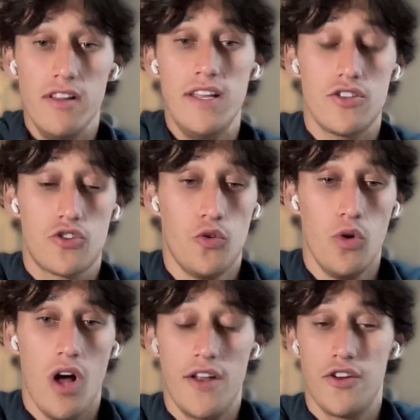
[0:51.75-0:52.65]
Maryland a
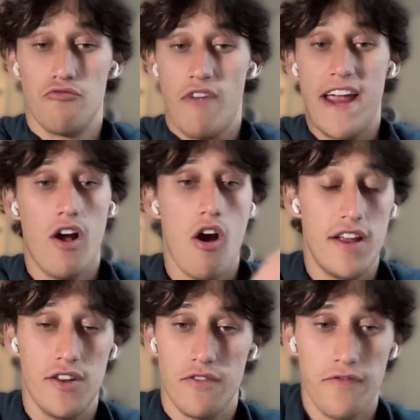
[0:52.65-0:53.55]
school on your
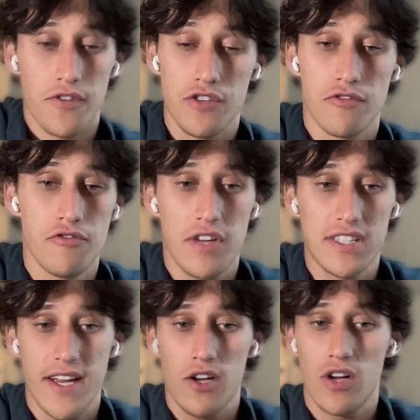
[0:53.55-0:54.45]
radar in your first
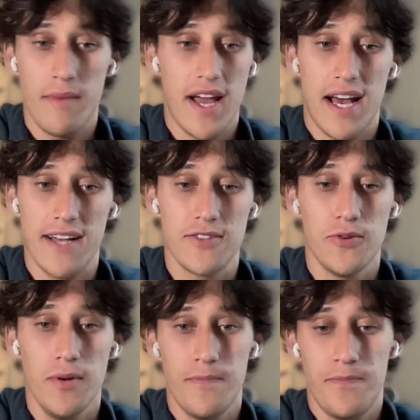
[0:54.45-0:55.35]
recruiting cycle coming out of high
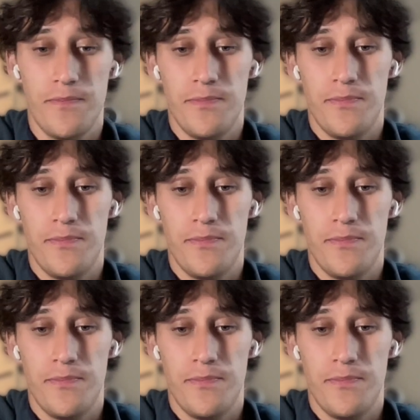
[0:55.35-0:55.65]
school?